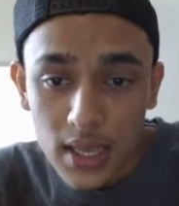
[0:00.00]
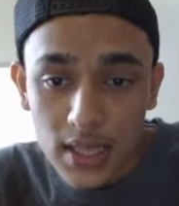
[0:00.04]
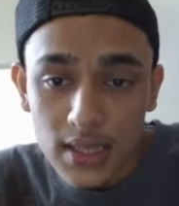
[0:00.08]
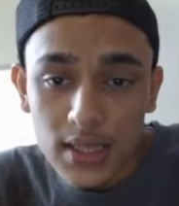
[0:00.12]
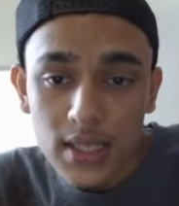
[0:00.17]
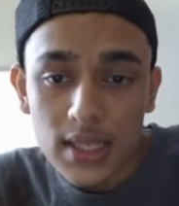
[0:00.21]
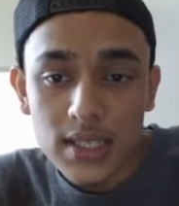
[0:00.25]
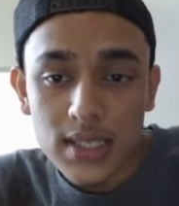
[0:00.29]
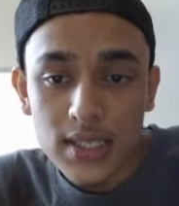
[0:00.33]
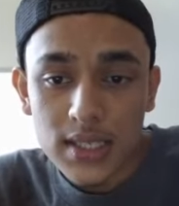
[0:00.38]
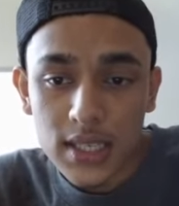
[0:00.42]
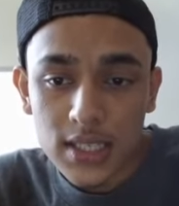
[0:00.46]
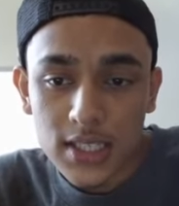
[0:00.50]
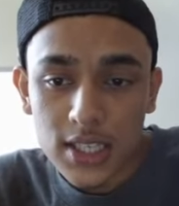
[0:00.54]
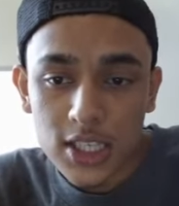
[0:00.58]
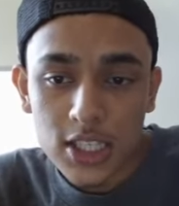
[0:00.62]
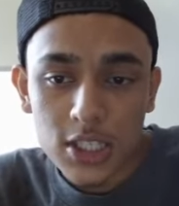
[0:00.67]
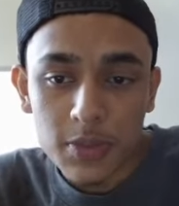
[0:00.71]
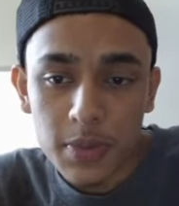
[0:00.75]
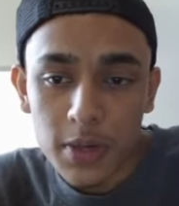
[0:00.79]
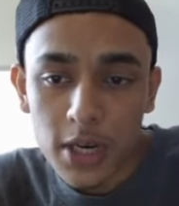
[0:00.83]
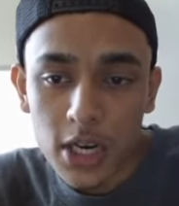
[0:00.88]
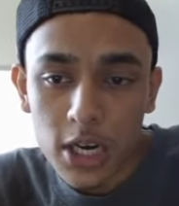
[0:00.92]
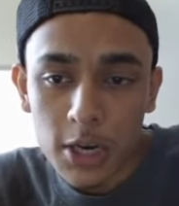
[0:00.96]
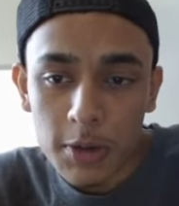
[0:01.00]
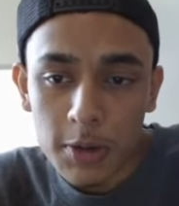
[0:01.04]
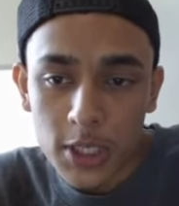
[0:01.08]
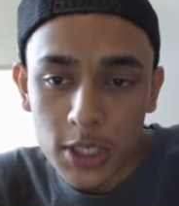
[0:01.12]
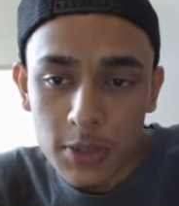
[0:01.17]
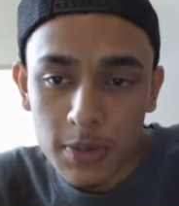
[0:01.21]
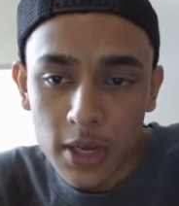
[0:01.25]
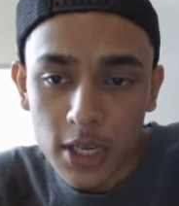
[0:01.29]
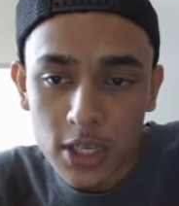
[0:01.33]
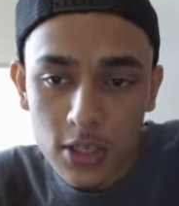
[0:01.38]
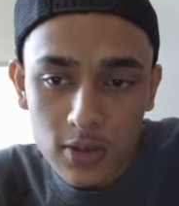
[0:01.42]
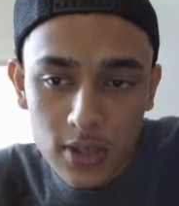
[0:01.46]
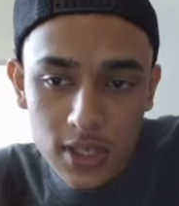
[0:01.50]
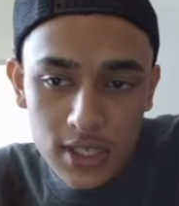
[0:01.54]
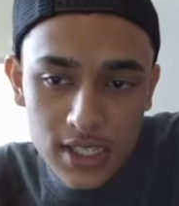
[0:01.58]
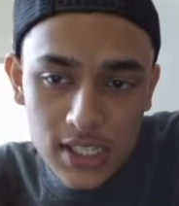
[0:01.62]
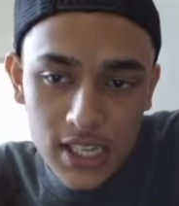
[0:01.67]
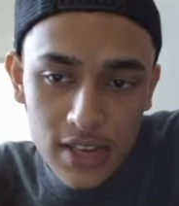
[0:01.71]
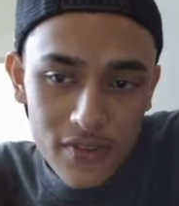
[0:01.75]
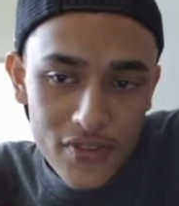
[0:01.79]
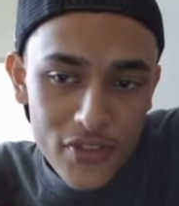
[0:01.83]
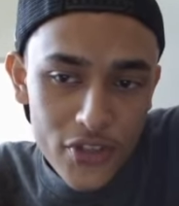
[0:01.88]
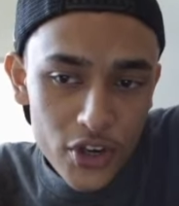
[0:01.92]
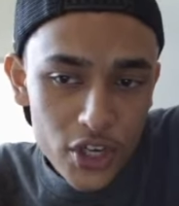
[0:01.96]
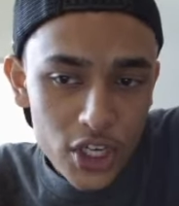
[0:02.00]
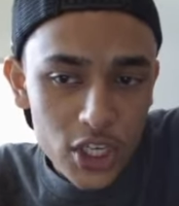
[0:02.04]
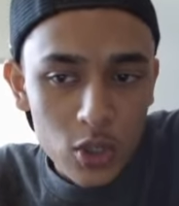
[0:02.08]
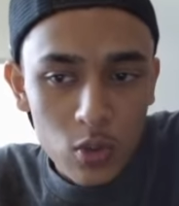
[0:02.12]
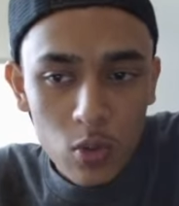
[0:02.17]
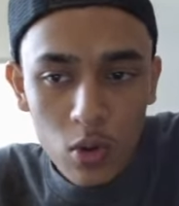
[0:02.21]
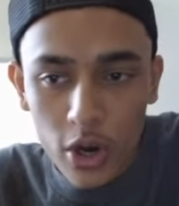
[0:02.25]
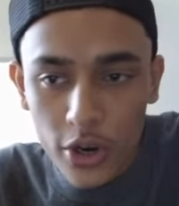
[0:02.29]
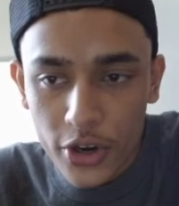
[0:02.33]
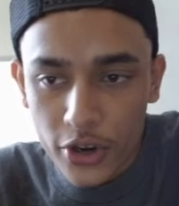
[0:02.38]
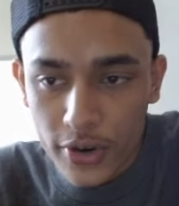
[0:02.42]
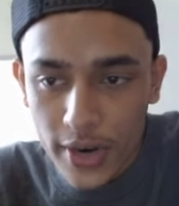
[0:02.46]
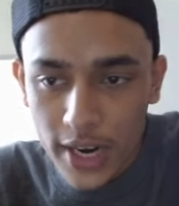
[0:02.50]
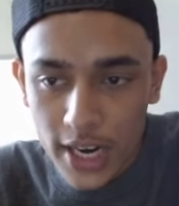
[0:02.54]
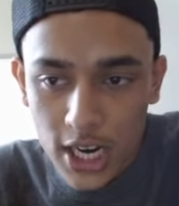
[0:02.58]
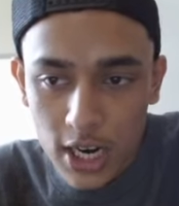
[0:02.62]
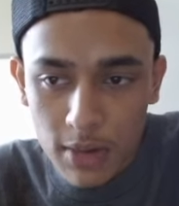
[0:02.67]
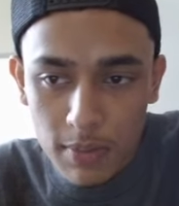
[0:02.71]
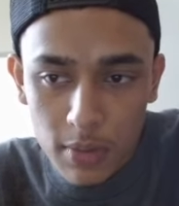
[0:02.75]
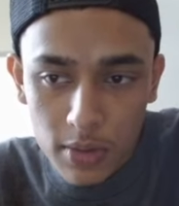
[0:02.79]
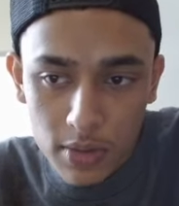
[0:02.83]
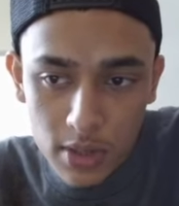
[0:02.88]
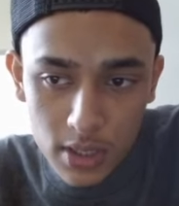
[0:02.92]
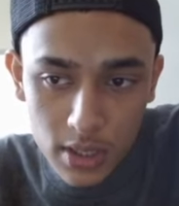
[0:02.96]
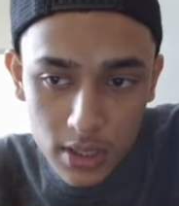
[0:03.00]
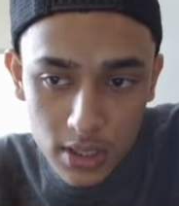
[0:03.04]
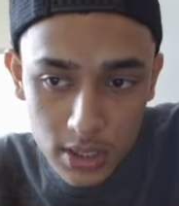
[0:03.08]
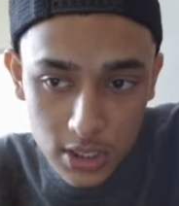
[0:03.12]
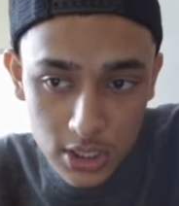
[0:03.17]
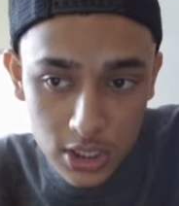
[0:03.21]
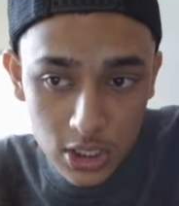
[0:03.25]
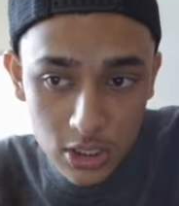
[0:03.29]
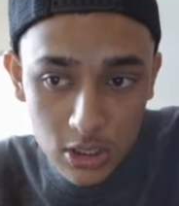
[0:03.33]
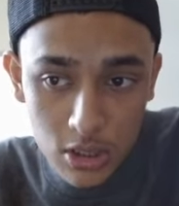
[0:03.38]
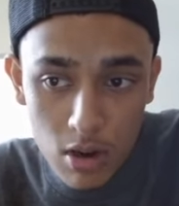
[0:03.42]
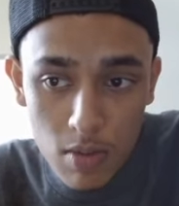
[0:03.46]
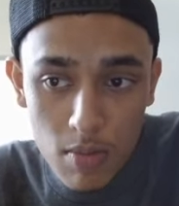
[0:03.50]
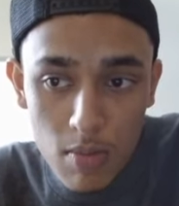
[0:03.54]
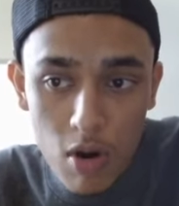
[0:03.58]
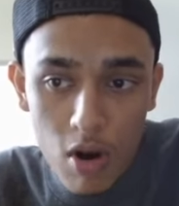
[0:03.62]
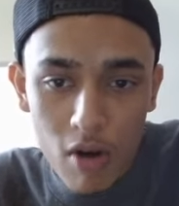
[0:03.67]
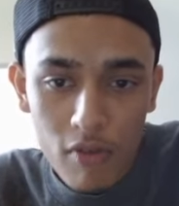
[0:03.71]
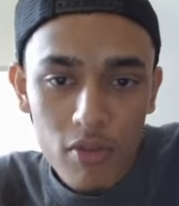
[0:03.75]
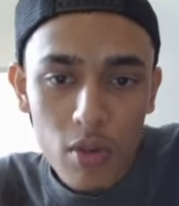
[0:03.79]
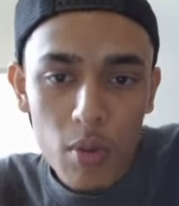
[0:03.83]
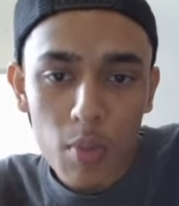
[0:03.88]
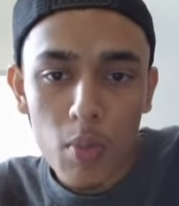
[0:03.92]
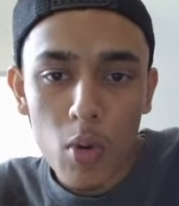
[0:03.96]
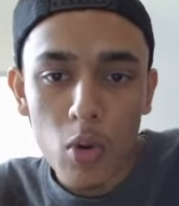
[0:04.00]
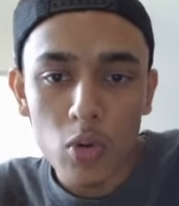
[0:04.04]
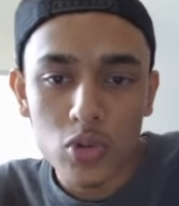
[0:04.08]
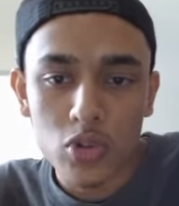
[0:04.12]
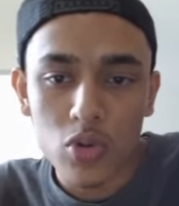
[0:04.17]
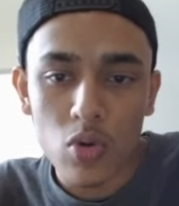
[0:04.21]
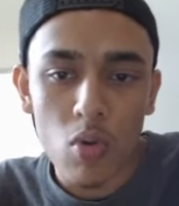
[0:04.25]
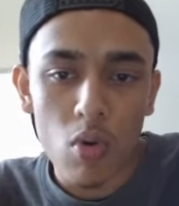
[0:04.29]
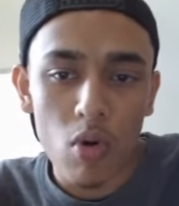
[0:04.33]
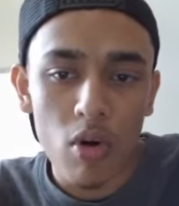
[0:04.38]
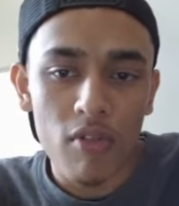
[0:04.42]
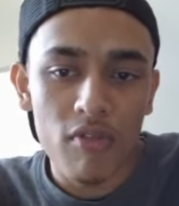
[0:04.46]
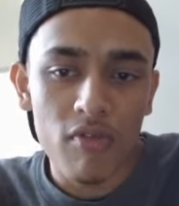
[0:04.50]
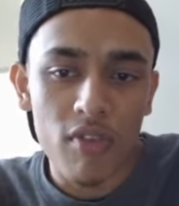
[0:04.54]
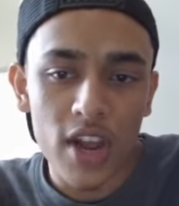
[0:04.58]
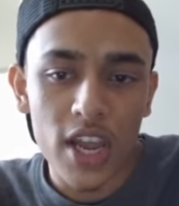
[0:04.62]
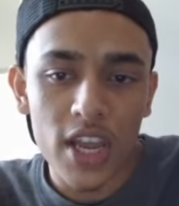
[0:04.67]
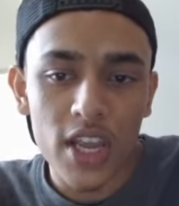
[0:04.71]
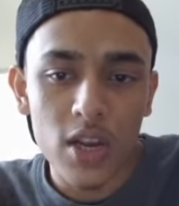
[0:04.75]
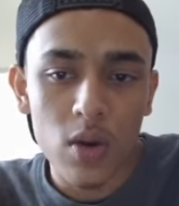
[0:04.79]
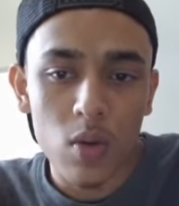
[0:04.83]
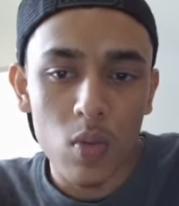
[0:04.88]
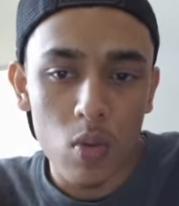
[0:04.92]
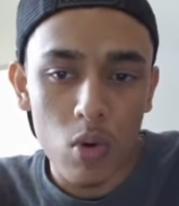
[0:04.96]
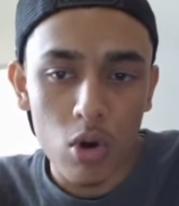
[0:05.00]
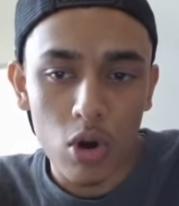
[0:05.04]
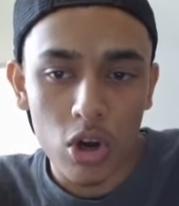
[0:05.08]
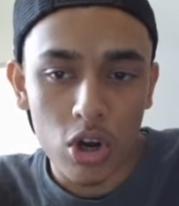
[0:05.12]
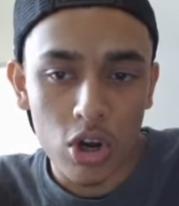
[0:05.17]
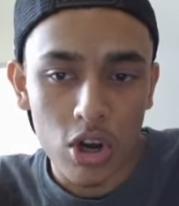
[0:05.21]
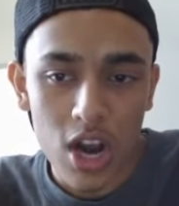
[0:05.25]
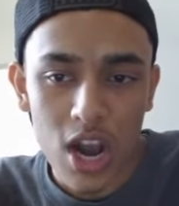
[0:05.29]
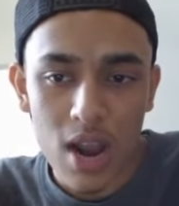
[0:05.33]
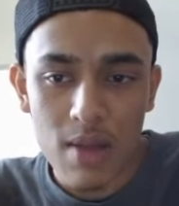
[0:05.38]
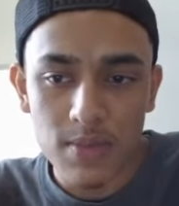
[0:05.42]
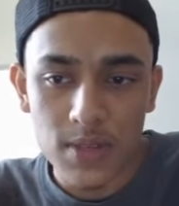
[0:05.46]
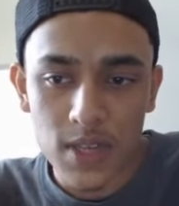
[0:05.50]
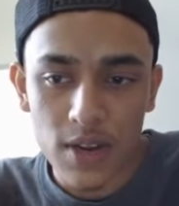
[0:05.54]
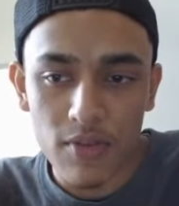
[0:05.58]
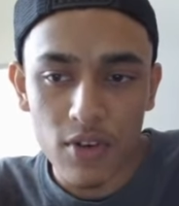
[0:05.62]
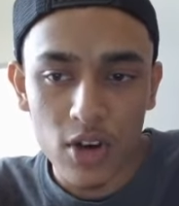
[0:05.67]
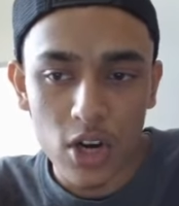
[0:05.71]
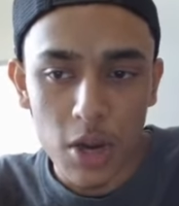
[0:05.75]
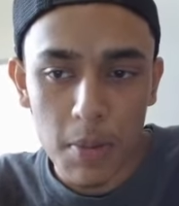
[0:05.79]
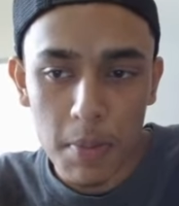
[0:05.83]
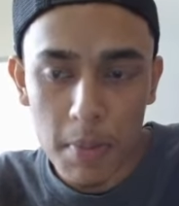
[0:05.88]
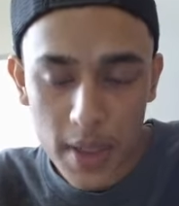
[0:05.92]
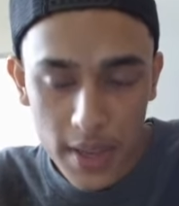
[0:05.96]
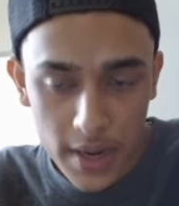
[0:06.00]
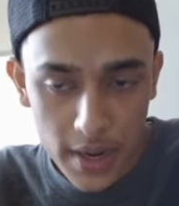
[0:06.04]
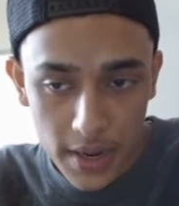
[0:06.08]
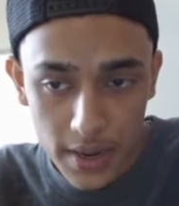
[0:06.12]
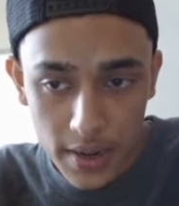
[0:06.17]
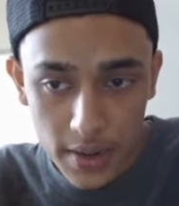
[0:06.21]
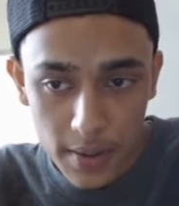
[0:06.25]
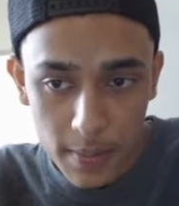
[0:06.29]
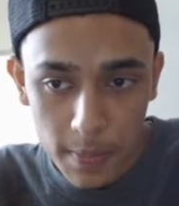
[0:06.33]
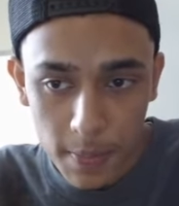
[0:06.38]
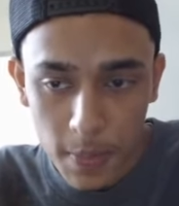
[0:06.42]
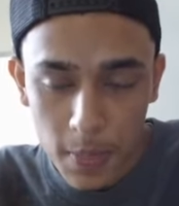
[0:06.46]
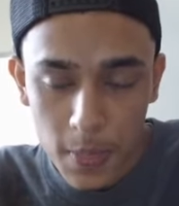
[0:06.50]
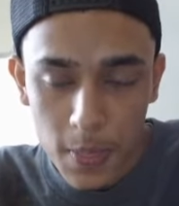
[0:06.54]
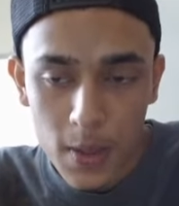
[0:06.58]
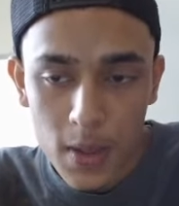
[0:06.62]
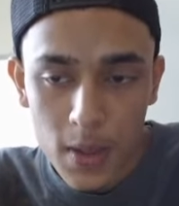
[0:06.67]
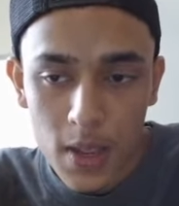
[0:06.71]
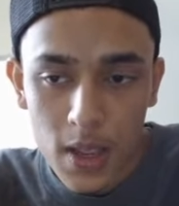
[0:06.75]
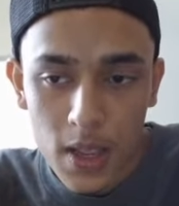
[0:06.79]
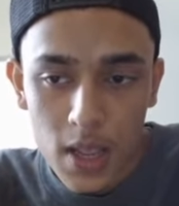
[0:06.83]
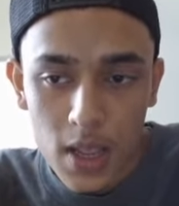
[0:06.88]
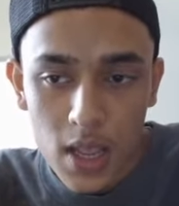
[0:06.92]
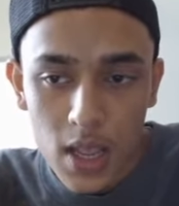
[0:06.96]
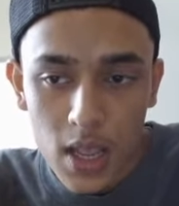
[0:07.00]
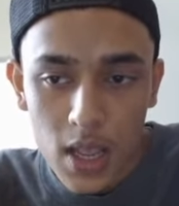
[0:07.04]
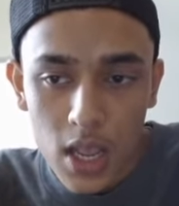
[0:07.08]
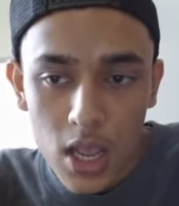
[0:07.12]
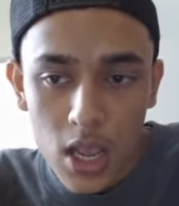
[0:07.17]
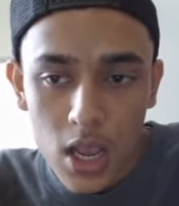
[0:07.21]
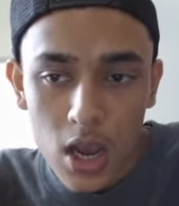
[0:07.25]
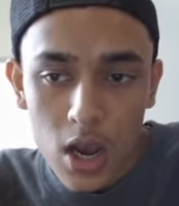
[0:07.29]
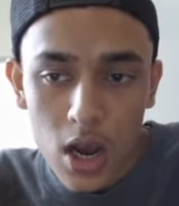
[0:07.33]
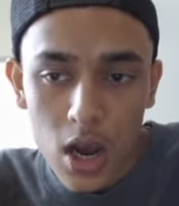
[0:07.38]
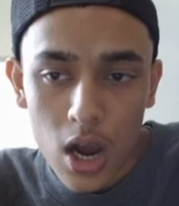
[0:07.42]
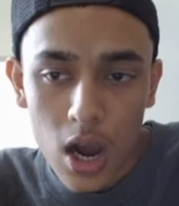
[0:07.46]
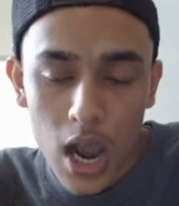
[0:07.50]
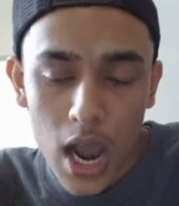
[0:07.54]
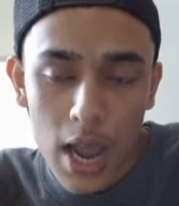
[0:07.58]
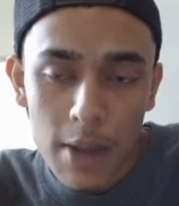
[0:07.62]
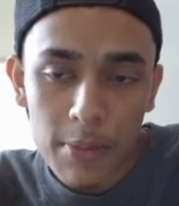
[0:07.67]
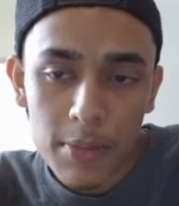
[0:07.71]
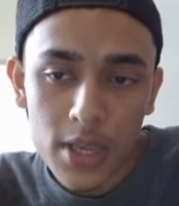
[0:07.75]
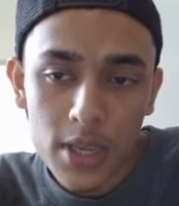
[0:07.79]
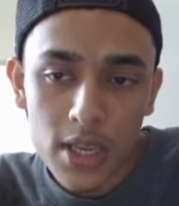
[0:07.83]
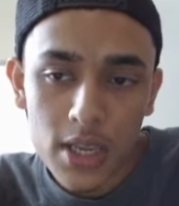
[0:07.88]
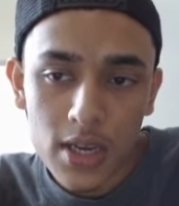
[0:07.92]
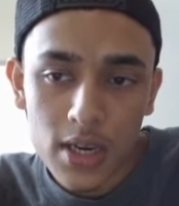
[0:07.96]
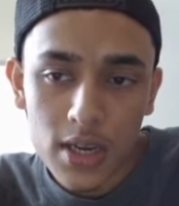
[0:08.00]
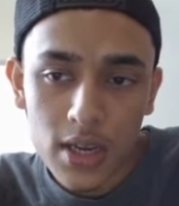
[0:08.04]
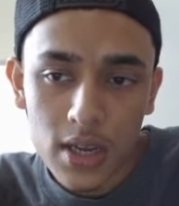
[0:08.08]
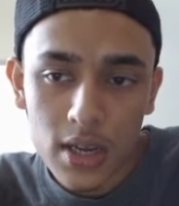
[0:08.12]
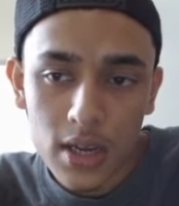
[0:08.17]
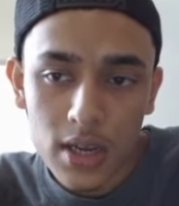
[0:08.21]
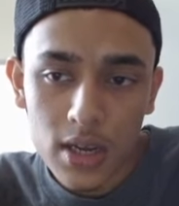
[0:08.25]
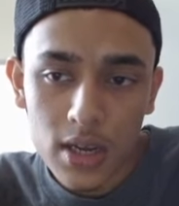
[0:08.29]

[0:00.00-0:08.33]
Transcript: these six experiments by Unit 731 rank among some of the most horrifying war crimes ever committed. I mean,